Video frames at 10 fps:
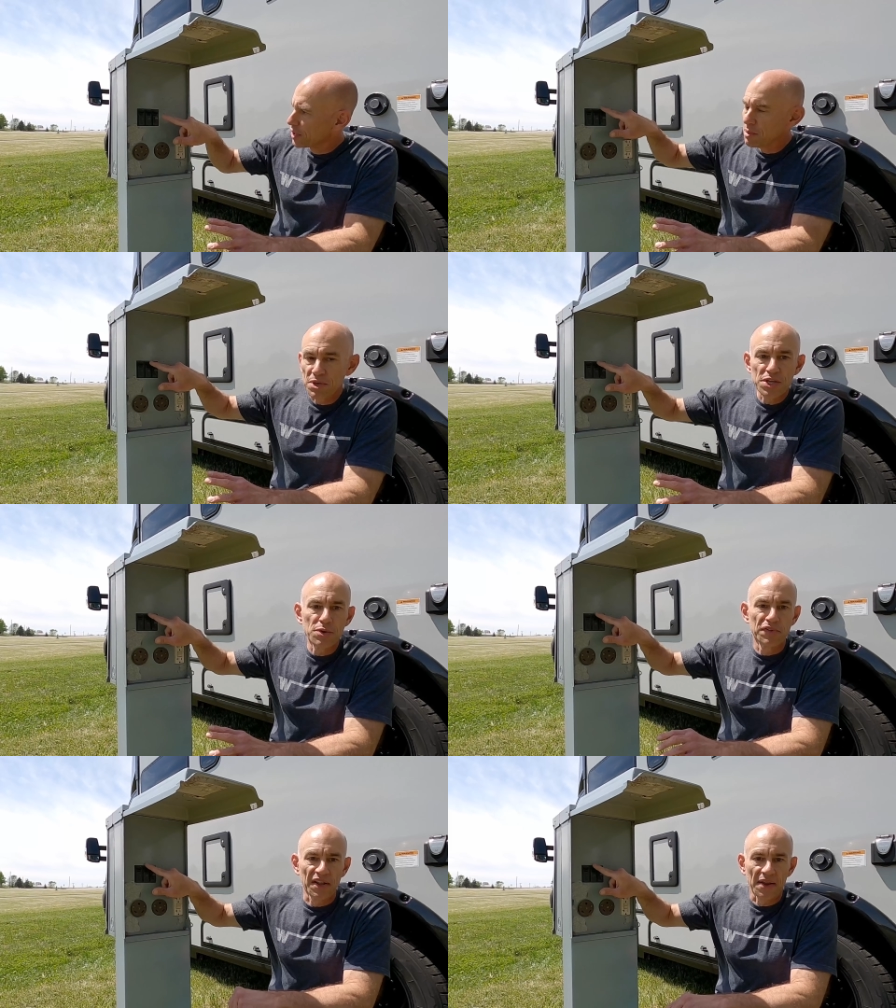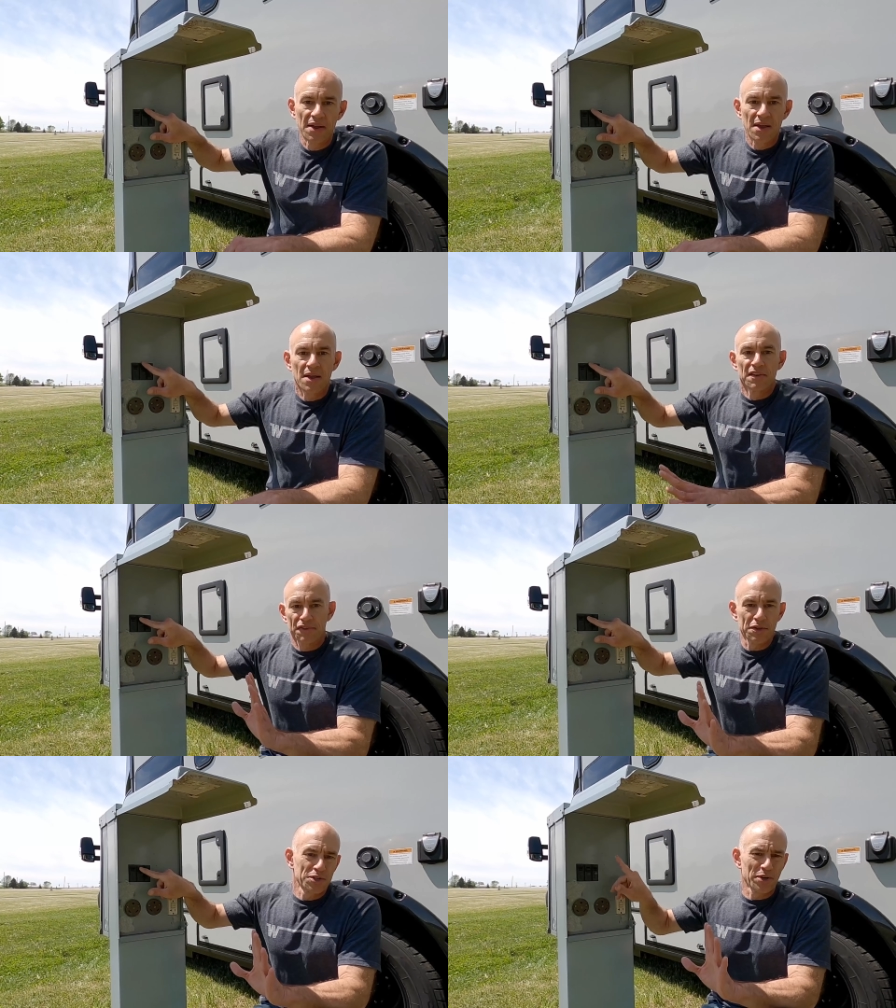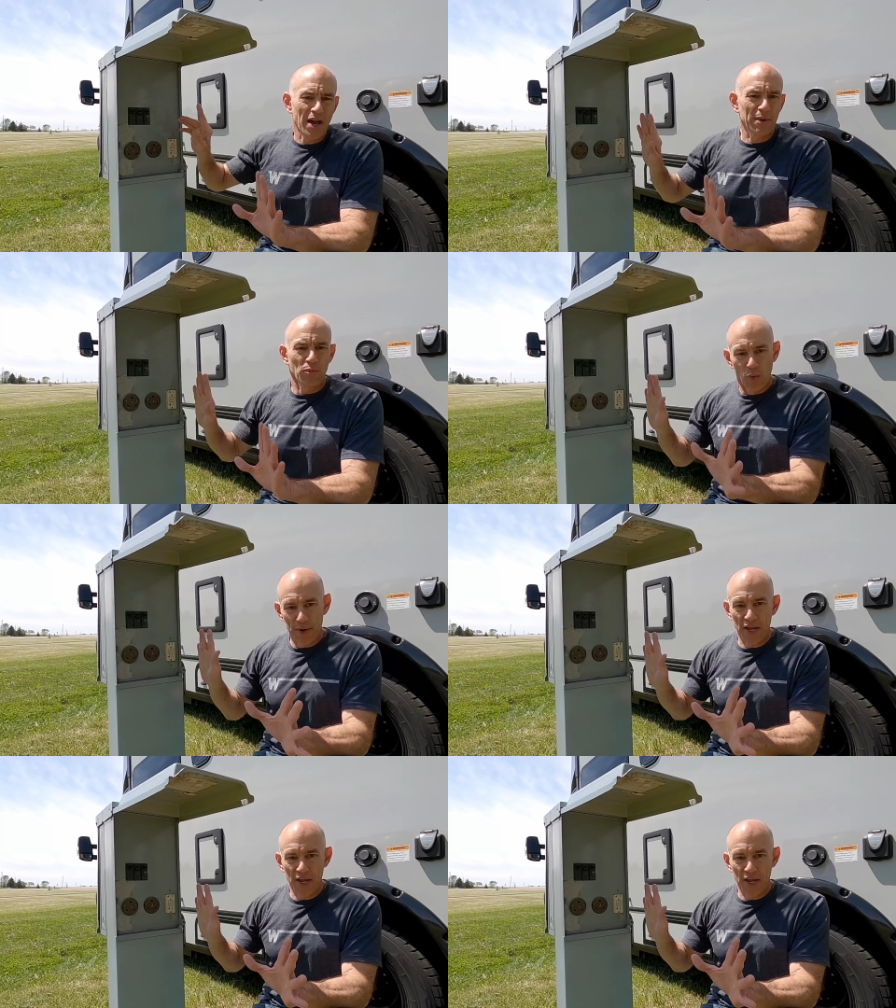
you're about to make. That way you're not